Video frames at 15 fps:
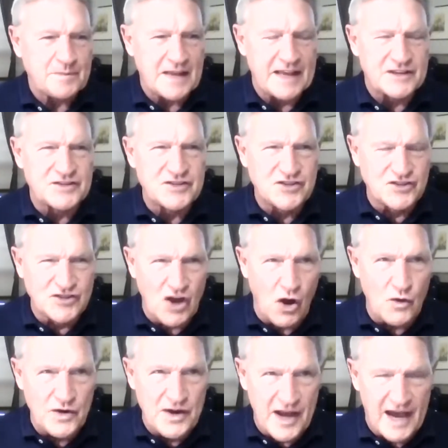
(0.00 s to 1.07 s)
it's
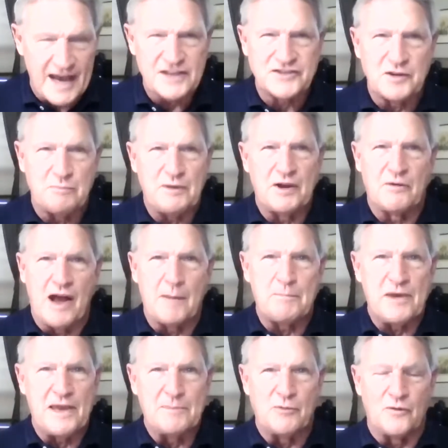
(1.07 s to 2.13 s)
so nice to be around
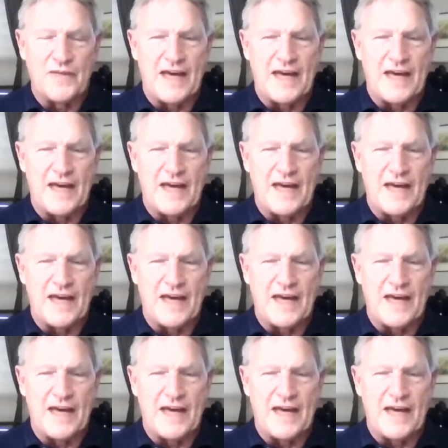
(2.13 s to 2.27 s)
people